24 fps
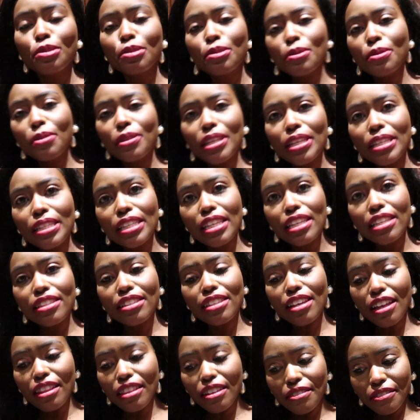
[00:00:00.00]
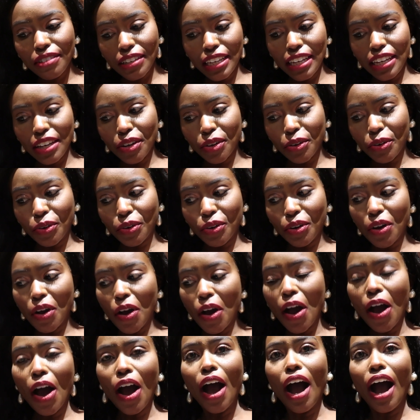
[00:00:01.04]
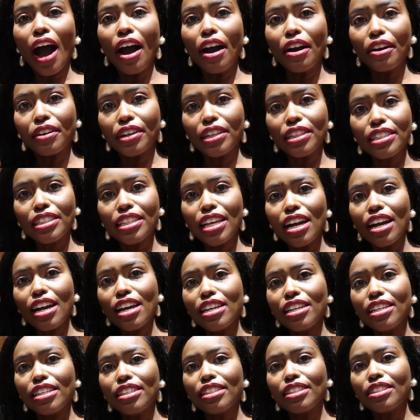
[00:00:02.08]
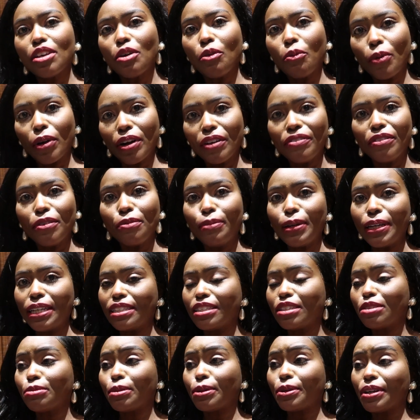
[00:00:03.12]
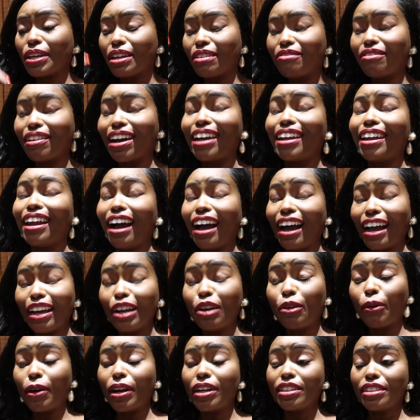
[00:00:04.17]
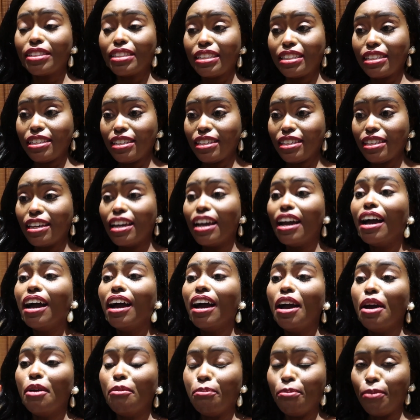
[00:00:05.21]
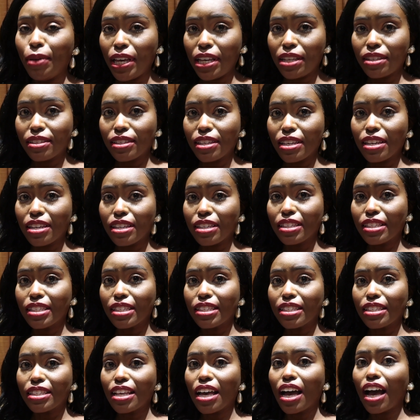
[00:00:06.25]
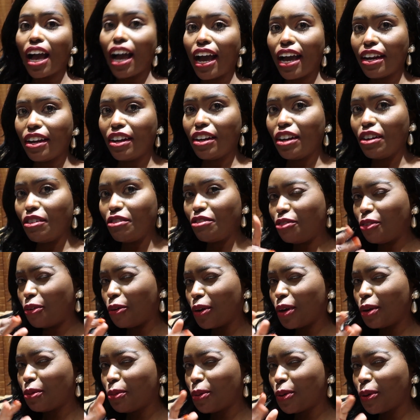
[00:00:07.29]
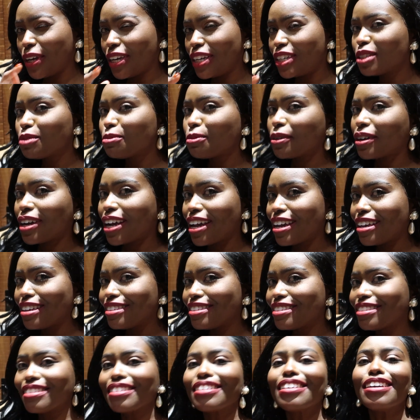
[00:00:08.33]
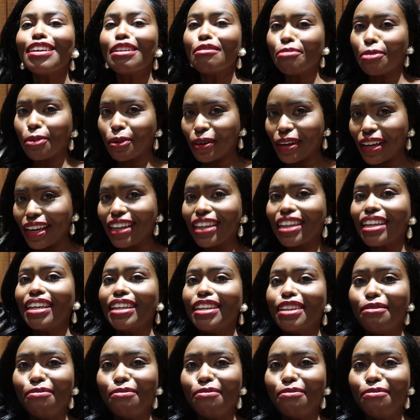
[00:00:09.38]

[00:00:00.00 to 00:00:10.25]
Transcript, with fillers: so this is the video aritzia is one of the places where you can find high quality basics at an affordable ish price point it